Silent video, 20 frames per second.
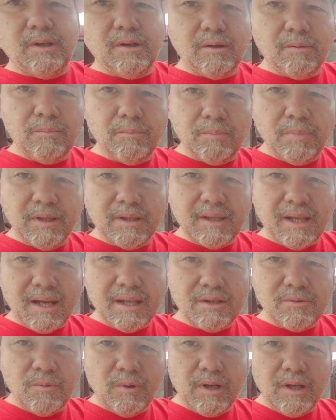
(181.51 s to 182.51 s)
there, but
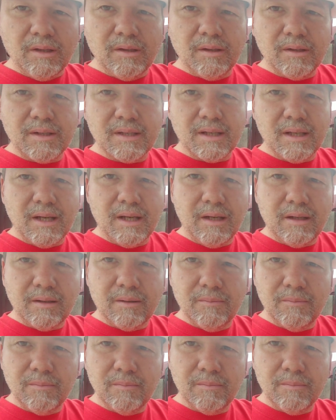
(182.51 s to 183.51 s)
that's what it looks like.
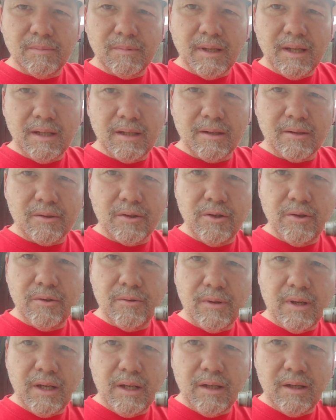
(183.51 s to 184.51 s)
That little dude
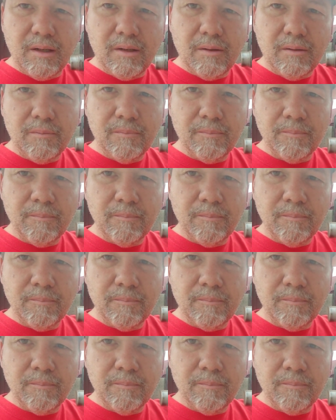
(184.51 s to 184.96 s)
right there.